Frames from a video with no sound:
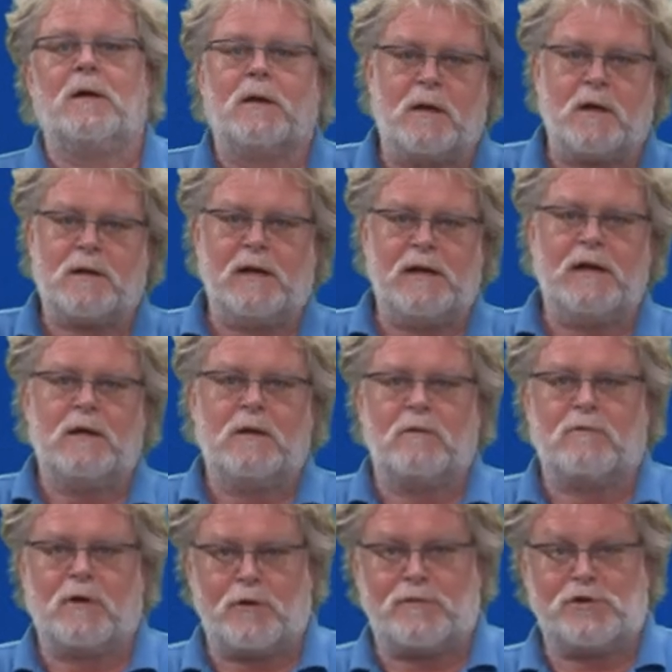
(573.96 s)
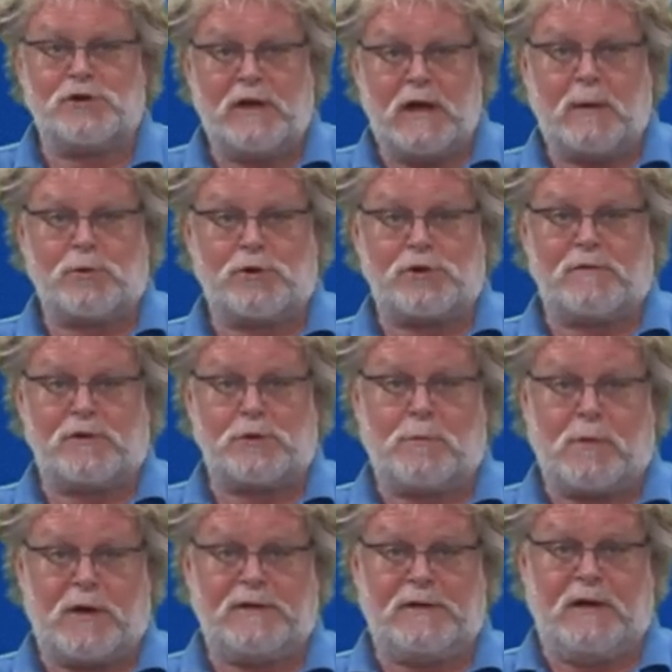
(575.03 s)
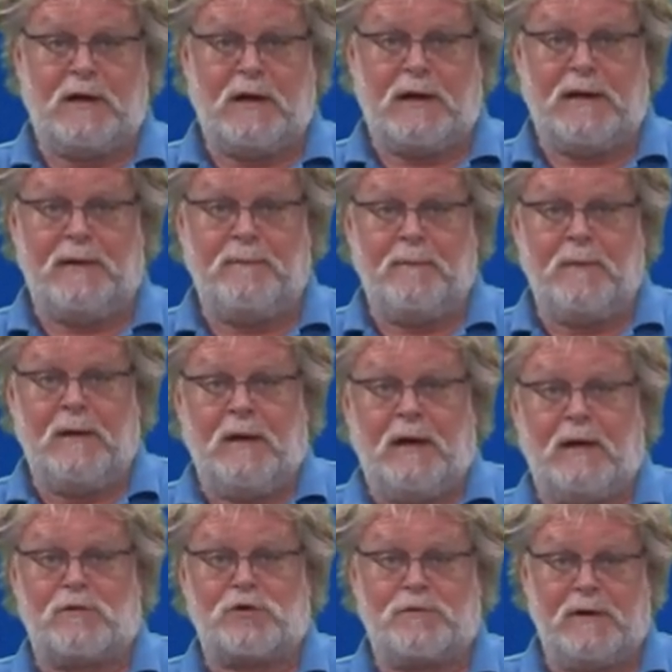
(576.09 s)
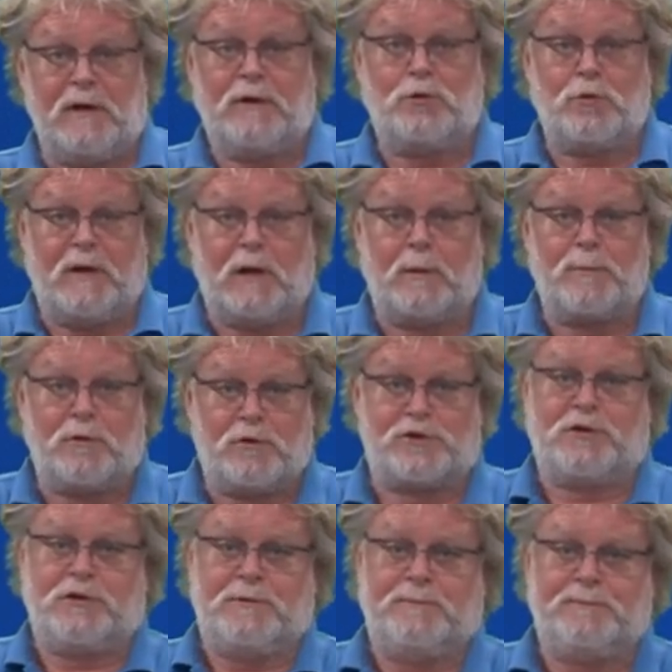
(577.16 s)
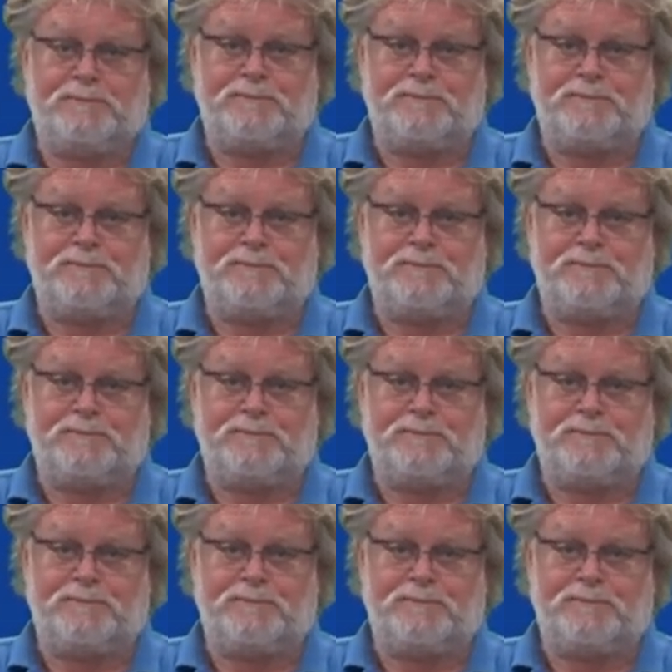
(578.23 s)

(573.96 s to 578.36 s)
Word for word: Luckily, one of his neighbors was a marketing guy and was willing to help Oscar.